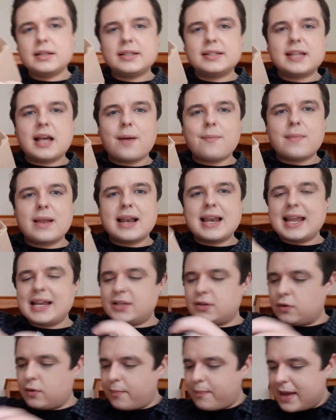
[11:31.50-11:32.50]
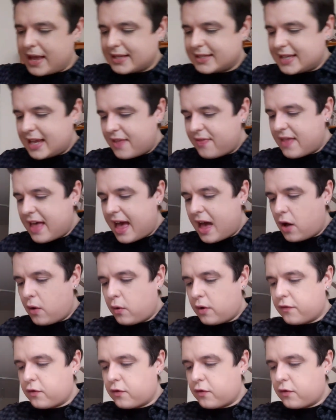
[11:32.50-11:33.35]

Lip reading: some little bits in there. Oh,